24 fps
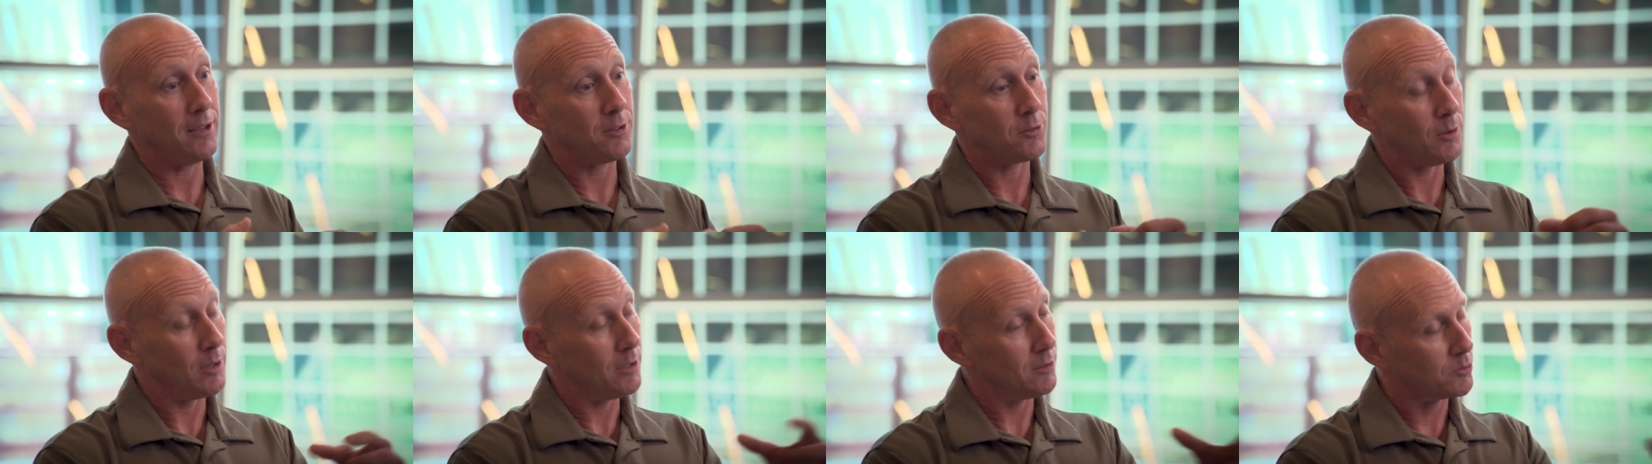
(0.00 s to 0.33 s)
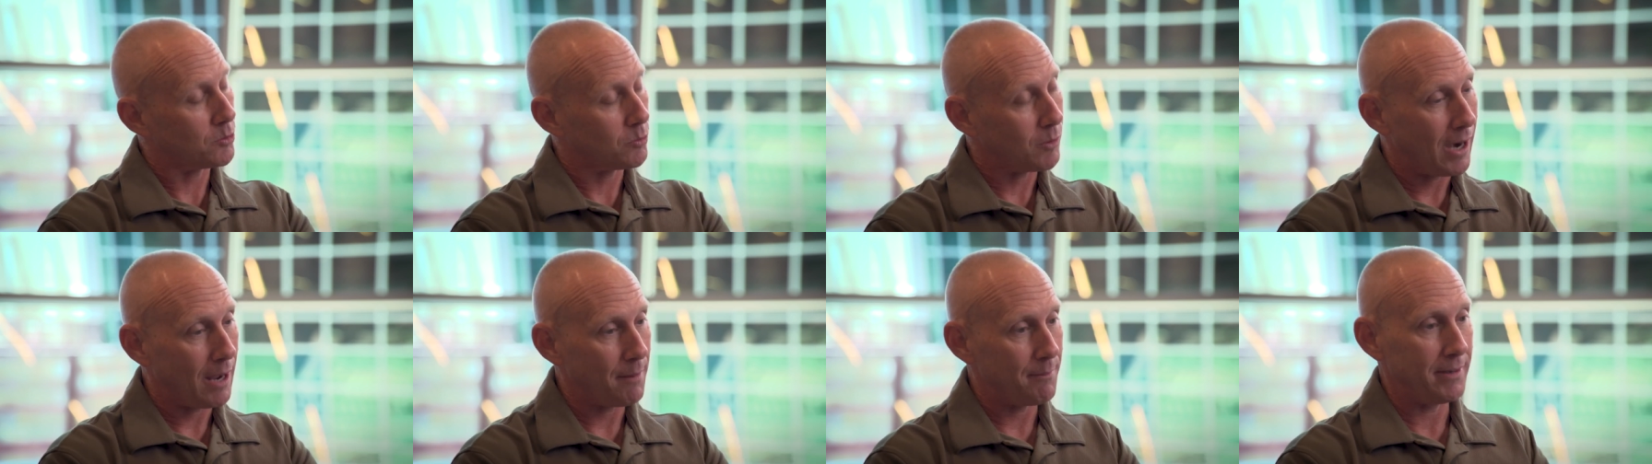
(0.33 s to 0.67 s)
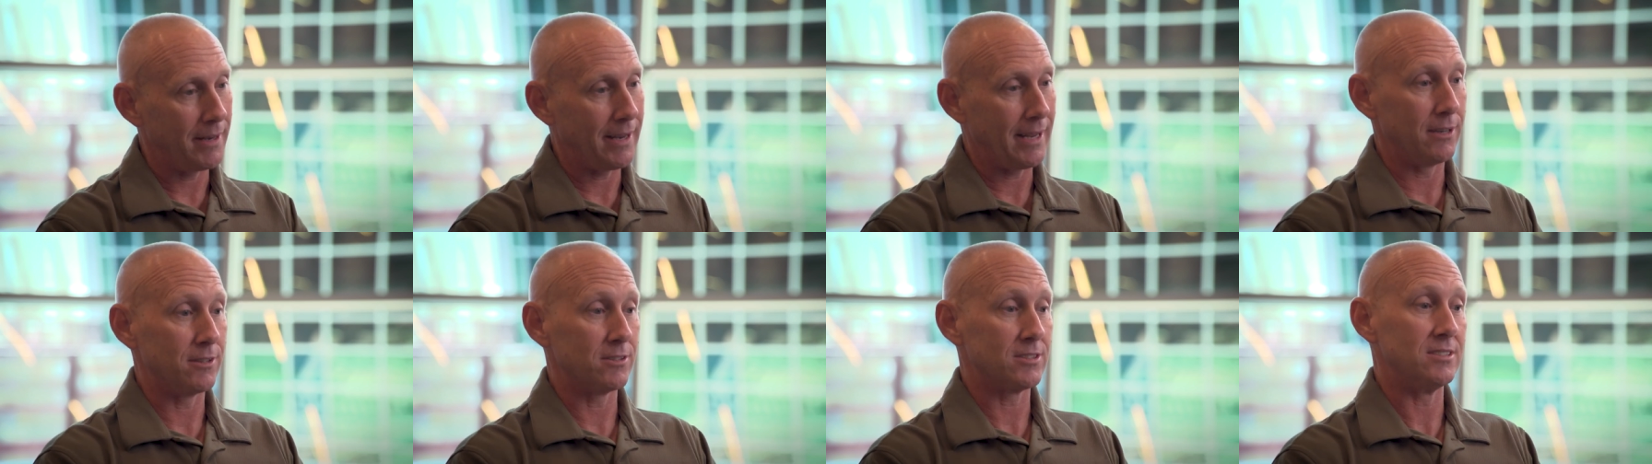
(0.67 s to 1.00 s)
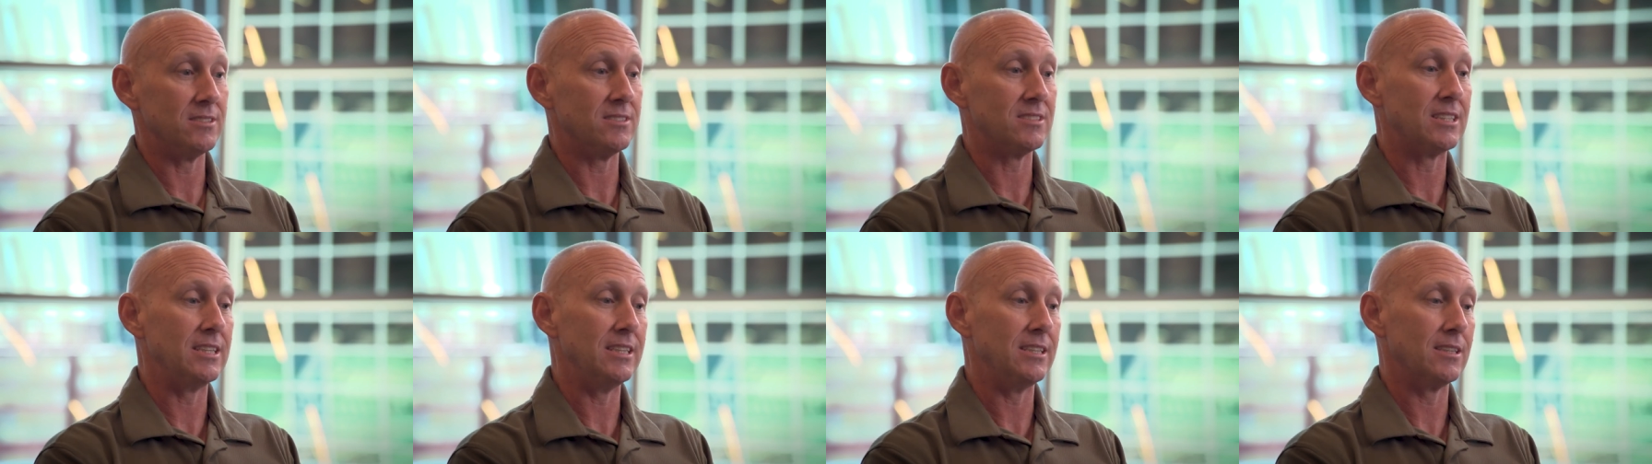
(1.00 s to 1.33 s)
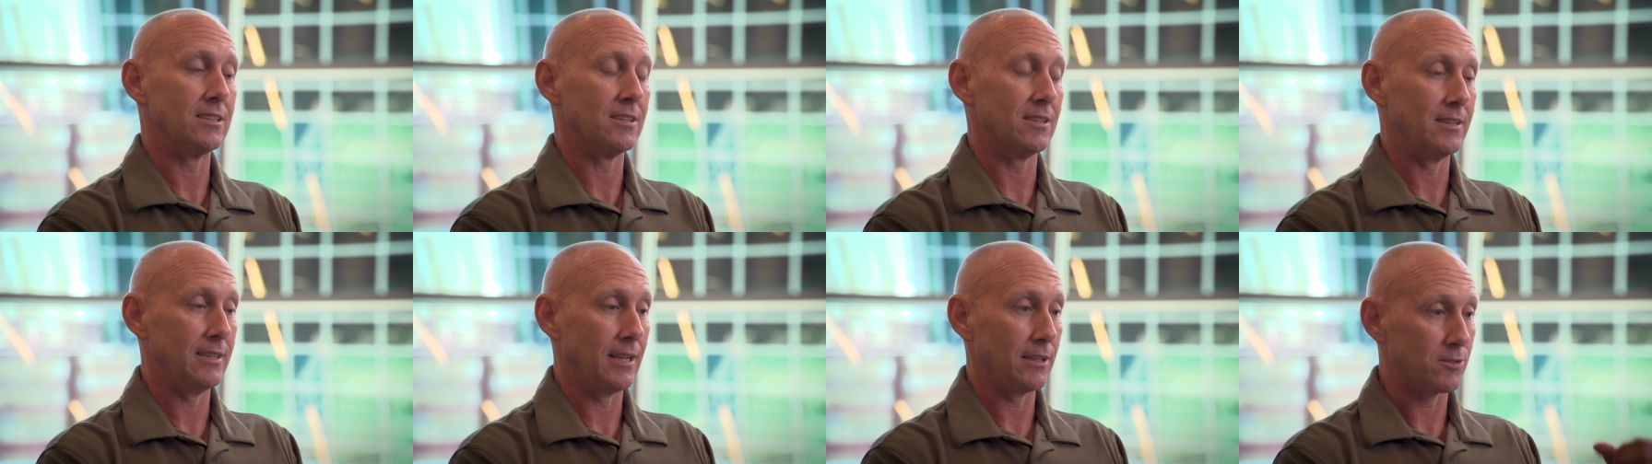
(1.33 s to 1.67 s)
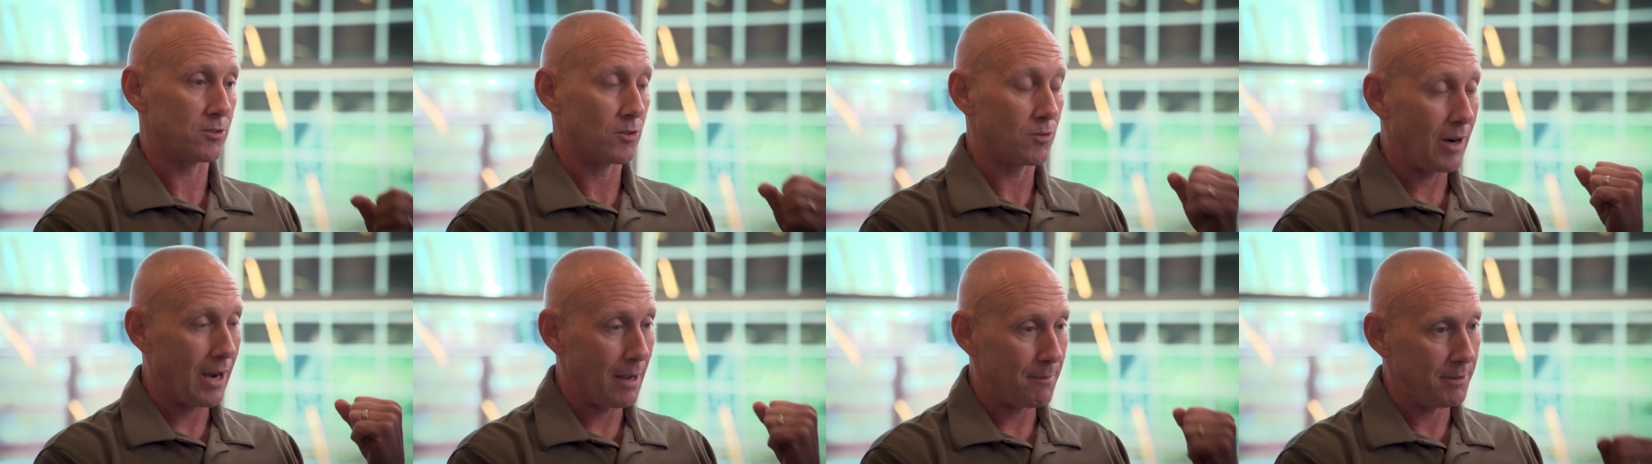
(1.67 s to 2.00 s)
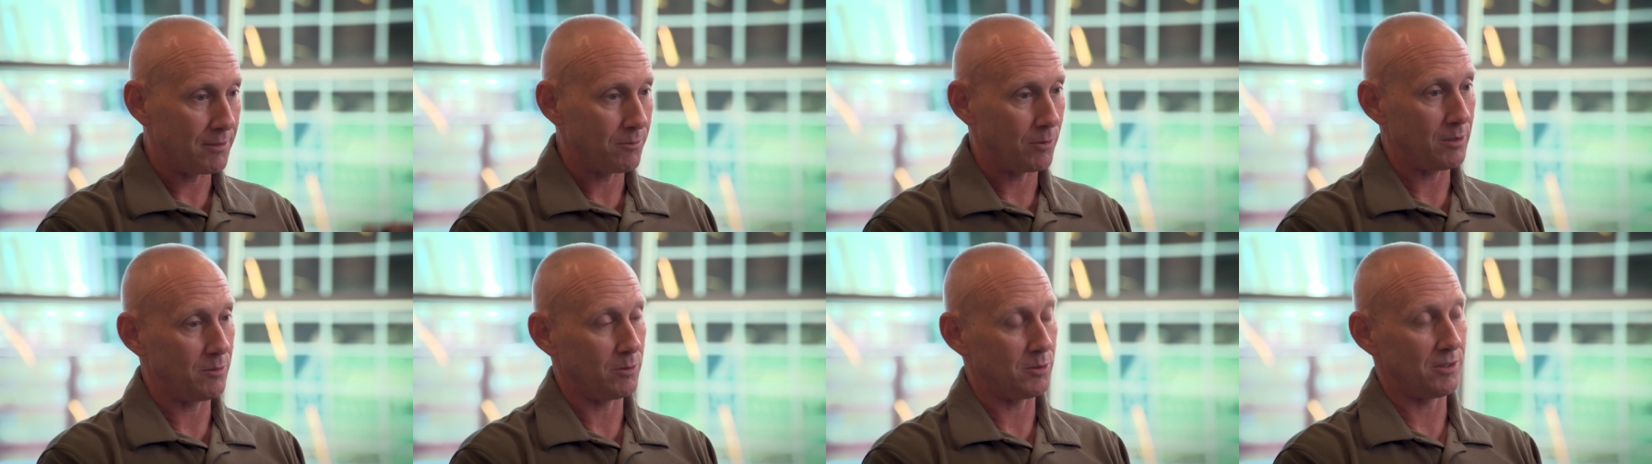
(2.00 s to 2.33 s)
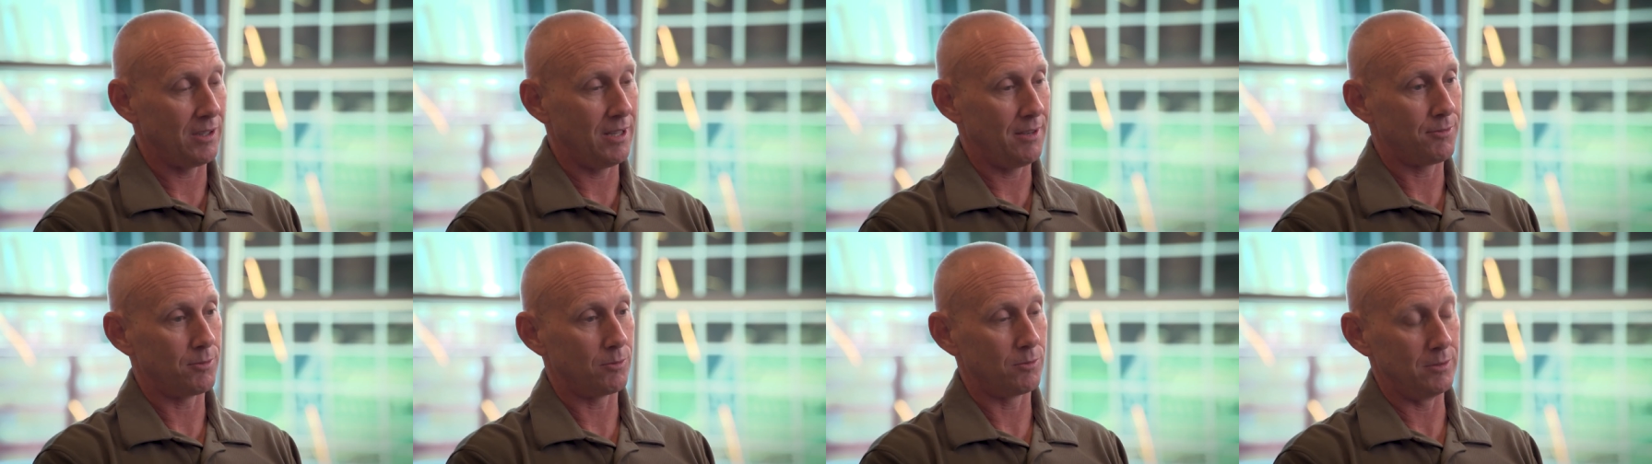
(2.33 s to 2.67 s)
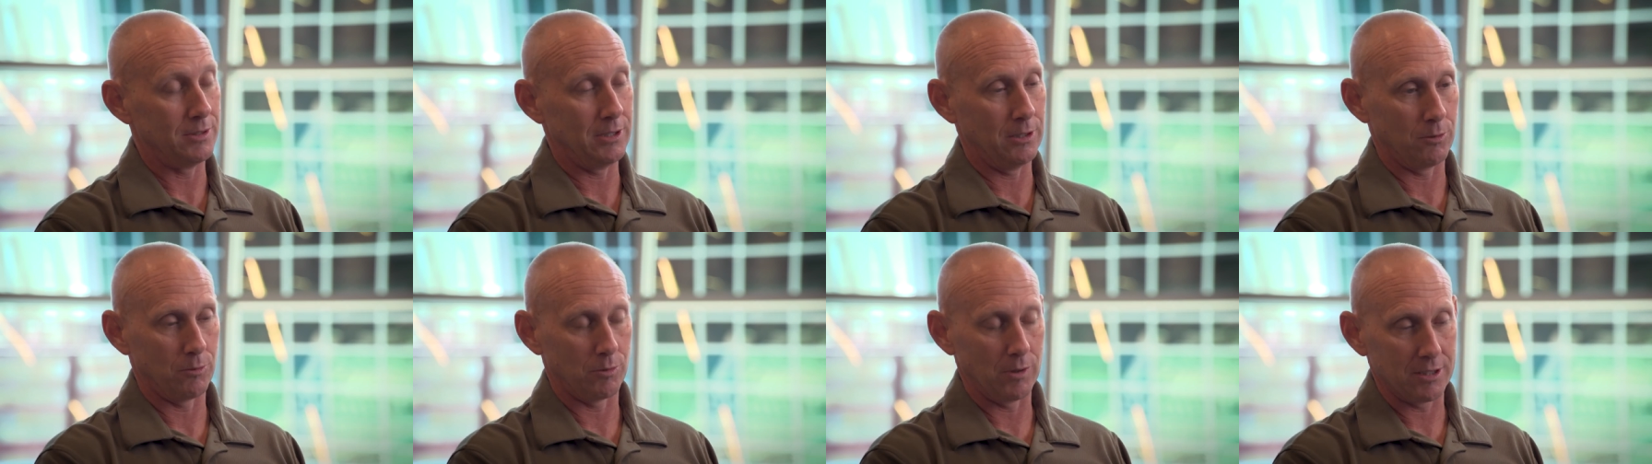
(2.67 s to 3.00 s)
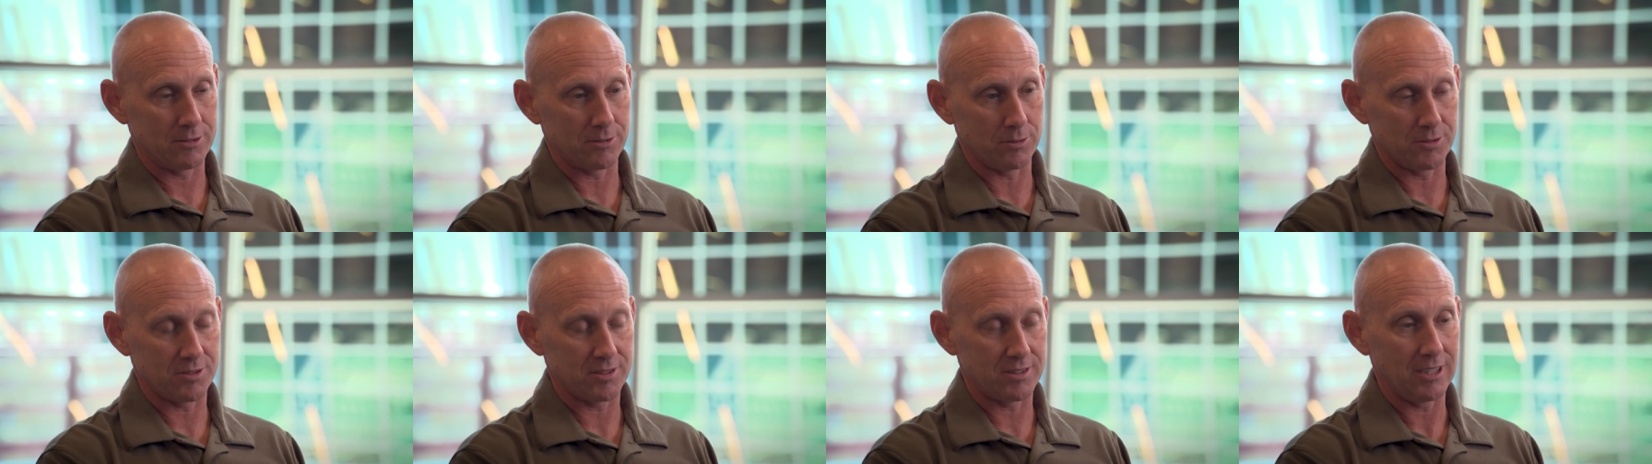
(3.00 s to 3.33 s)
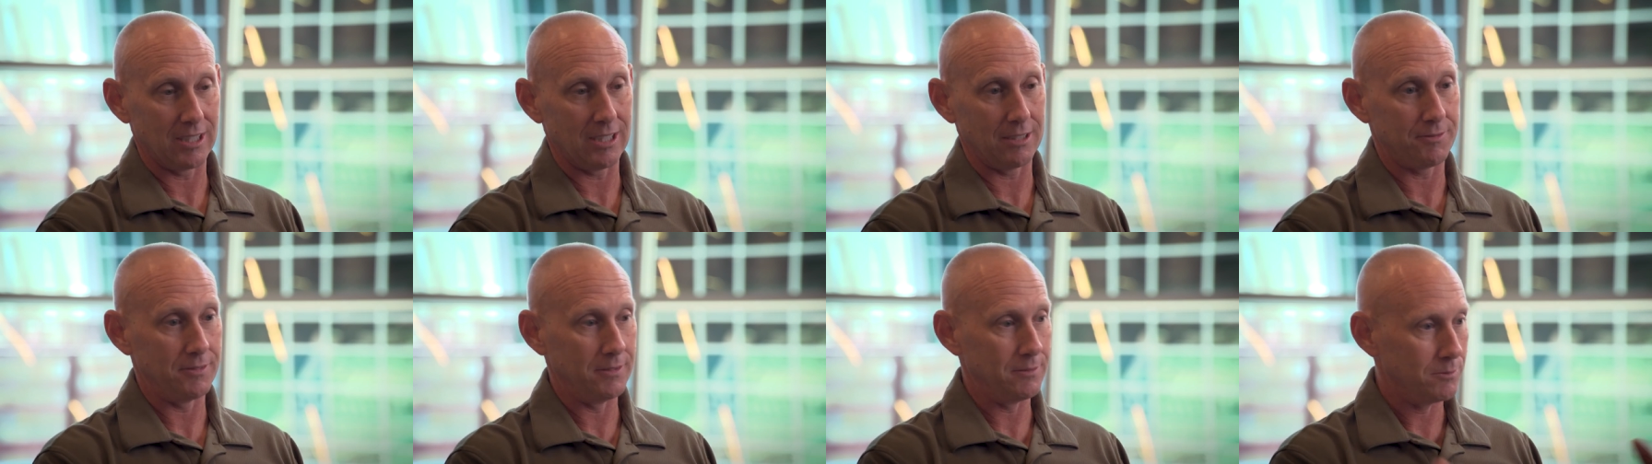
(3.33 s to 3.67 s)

So I was grabbing Anderson's gear, and I was grabbing what was left, you know, Russell's stuff.